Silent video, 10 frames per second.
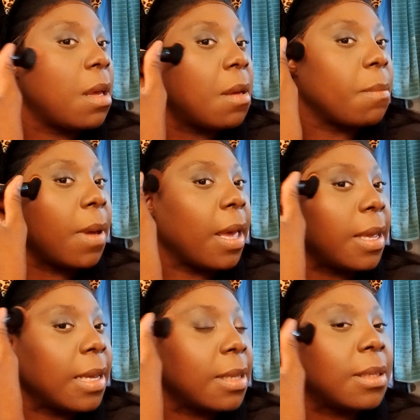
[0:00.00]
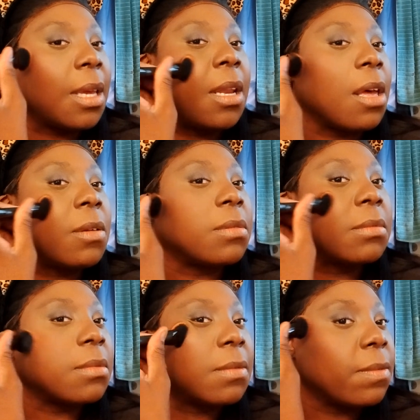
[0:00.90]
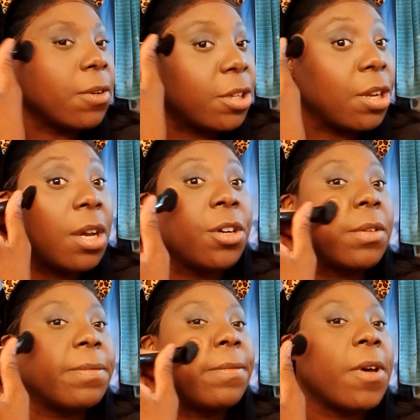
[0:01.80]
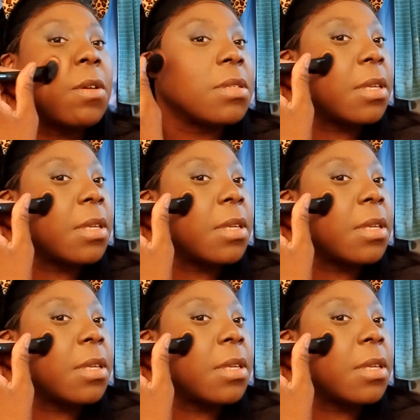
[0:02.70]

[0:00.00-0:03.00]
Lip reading: But, you know, for younger folks,